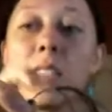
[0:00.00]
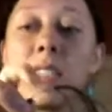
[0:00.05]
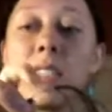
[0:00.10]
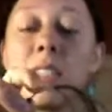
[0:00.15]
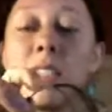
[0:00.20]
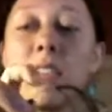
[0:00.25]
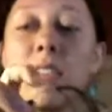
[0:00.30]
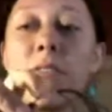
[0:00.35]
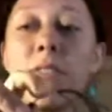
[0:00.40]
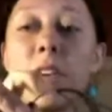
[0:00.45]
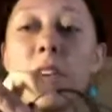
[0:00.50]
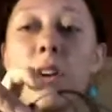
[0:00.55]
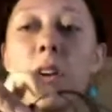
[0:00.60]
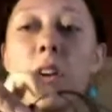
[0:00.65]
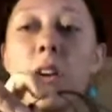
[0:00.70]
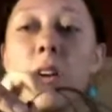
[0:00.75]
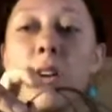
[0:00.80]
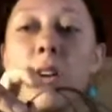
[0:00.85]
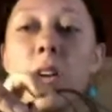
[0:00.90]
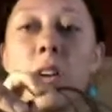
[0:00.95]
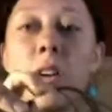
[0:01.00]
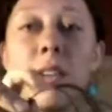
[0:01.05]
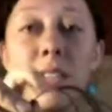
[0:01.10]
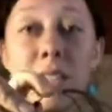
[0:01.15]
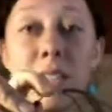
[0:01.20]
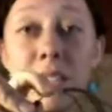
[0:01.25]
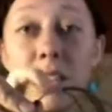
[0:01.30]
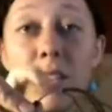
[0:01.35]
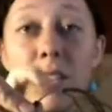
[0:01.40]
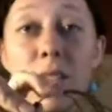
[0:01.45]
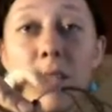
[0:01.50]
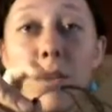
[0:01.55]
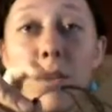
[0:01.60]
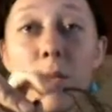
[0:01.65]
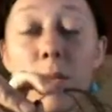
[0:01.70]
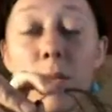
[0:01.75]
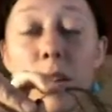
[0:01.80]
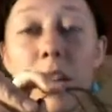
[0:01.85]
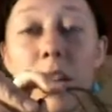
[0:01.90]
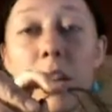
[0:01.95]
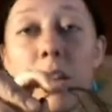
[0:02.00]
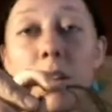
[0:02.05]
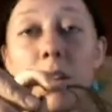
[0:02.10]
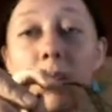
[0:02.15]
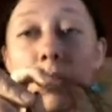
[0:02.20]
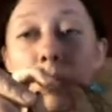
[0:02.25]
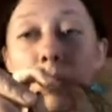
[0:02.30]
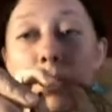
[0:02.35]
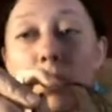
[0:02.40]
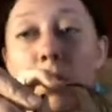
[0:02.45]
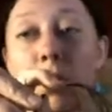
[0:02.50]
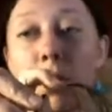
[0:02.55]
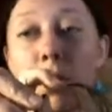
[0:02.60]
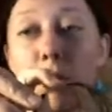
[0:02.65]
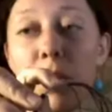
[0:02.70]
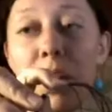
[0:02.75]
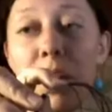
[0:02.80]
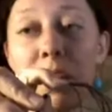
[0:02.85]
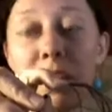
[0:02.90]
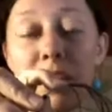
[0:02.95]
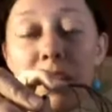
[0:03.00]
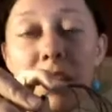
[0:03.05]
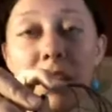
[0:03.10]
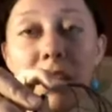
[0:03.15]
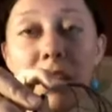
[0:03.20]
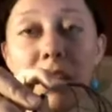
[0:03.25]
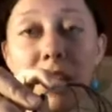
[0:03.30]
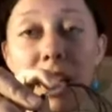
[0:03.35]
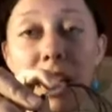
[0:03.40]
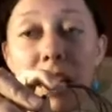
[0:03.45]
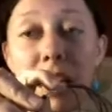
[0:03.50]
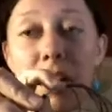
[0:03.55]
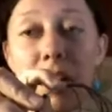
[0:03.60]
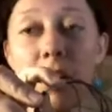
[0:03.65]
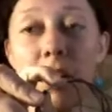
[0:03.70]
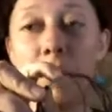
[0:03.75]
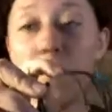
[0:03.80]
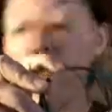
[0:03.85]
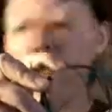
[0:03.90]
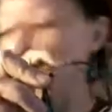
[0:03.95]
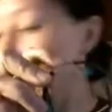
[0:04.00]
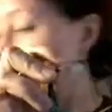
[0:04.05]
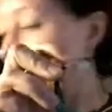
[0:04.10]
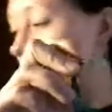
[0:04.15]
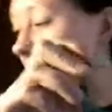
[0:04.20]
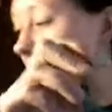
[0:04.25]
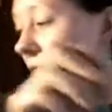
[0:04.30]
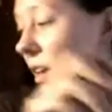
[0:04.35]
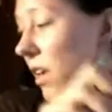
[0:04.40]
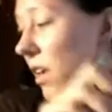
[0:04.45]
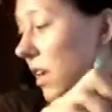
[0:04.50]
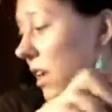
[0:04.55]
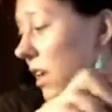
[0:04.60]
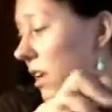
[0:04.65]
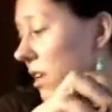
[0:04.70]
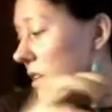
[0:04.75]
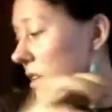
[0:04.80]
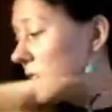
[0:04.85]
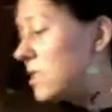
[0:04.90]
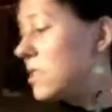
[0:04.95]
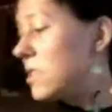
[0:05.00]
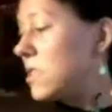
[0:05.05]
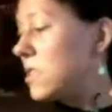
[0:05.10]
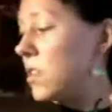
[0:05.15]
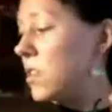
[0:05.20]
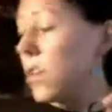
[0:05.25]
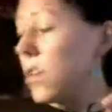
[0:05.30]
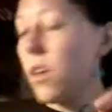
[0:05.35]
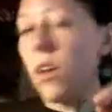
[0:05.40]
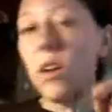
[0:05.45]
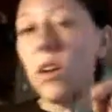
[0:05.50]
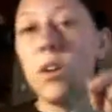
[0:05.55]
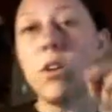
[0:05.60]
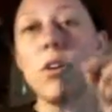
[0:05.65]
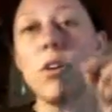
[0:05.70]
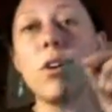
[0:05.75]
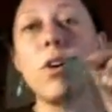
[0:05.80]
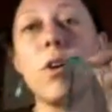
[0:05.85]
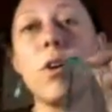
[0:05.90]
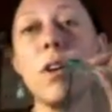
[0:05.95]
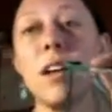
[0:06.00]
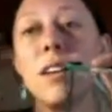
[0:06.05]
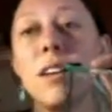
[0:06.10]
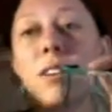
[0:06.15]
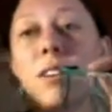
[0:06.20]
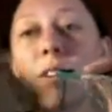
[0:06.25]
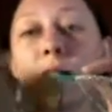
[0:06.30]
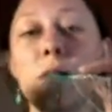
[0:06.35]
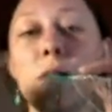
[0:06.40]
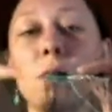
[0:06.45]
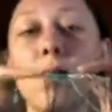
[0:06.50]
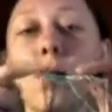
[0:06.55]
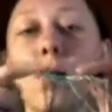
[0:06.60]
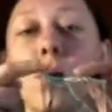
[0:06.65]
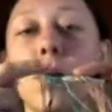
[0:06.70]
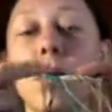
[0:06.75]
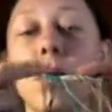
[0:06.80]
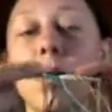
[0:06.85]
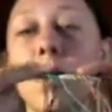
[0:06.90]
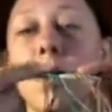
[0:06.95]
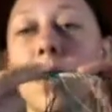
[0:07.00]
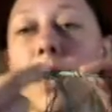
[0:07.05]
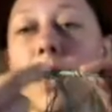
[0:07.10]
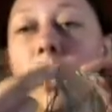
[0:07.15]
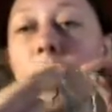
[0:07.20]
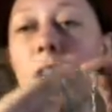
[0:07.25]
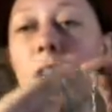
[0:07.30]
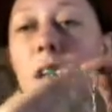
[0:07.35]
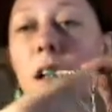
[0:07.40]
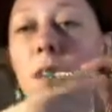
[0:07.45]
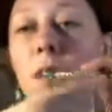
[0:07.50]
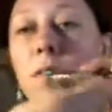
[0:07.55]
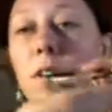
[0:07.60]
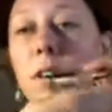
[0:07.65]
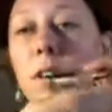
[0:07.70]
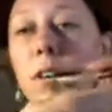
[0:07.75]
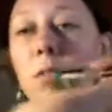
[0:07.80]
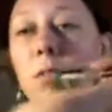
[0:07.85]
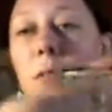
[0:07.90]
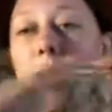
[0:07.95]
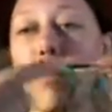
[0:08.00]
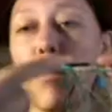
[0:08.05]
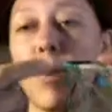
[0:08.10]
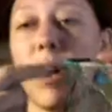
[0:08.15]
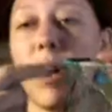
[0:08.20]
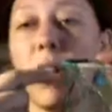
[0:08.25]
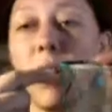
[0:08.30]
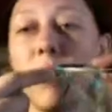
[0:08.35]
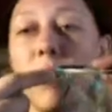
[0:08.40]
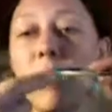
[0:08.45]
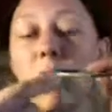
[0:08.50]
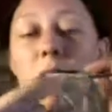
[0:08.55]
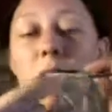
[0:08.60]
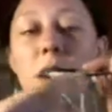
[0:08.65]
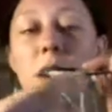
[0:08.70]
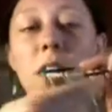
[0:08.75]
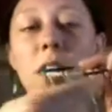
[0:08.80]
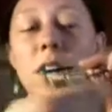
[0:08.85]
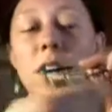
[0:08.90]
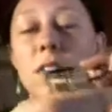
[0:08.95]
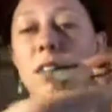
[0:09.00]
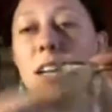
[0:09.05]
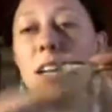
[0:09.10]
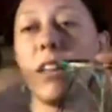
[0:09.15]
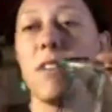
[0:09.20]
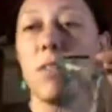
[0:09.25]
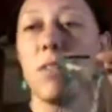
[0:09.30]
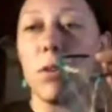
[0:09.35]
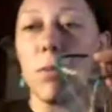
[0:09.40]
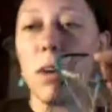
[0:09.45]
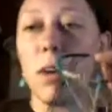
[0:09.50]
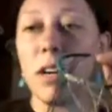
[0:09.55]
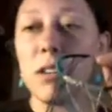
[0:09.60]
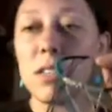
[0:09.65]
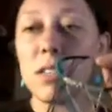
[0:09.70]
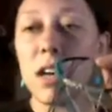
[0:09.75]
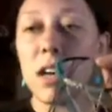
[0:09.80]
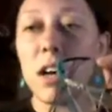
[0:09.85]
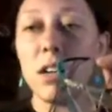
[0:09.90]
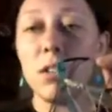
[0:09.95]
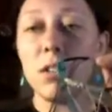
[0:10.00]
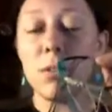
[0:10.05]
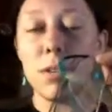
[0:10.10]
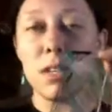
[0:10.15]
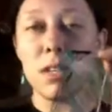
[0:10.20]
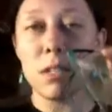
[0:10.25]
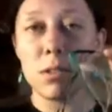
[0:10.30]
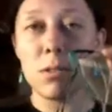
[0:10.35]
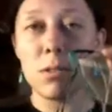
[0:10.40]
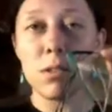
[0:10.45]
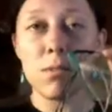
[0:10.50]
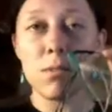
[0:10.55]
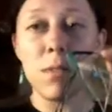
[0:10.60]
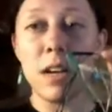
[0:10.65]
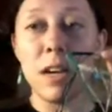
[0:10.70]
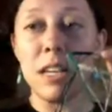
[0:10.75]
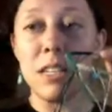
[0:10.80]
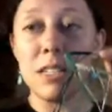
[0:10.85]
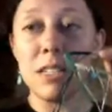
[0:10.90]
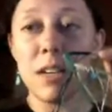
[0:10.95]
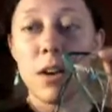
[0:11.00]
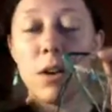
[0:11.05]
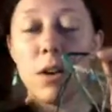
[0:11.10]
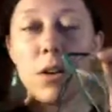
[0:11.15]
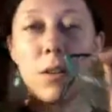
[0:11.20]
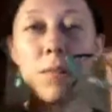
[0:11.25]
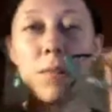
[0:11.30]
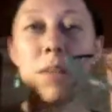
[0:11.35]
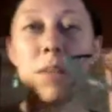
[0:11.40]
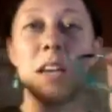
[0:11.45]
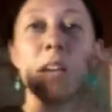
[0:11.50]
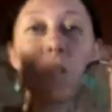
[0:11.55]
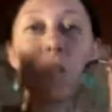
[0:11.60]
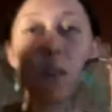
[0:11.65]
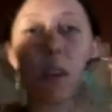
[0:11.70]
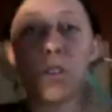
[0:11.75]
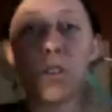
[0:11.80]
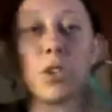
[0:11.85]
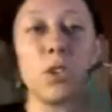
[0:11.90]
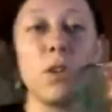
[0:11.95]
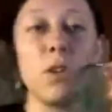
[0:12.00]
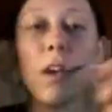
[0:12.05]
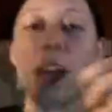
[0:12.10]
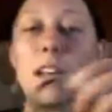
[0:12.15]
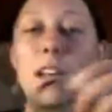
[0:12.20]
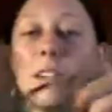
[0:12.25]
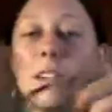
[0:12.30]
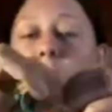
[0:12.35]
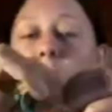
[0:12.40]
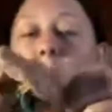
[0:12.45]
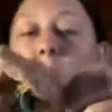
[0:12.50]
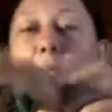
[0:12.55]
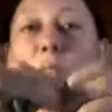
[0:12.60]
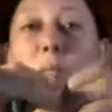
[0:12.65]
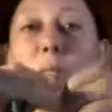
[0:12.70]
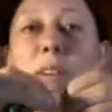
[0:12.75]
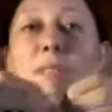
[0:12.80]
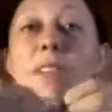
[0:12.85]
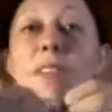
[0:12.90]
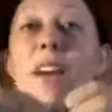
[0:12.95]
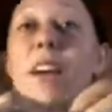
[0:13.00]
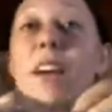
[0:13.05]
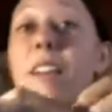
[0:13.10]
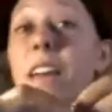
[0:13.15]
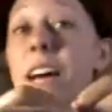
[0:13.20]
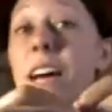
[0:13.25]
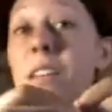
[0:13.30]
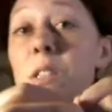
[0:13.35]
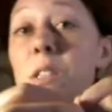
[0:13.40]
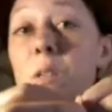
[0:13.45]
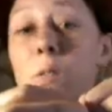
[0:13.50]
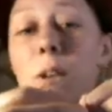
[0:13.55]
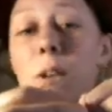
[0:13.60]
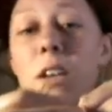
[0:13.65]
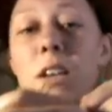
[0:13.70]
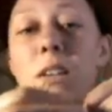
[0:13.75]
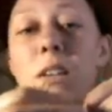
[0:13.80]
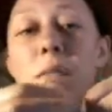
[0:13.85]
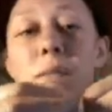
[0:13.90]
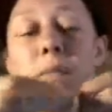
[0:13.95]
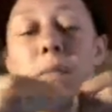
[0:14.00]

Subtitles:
stiffer silver ring to your plastic container is you're going to wrap all of your colored telephone wires onto it so it's ready to go. So I'll show you how to do that with my very last one.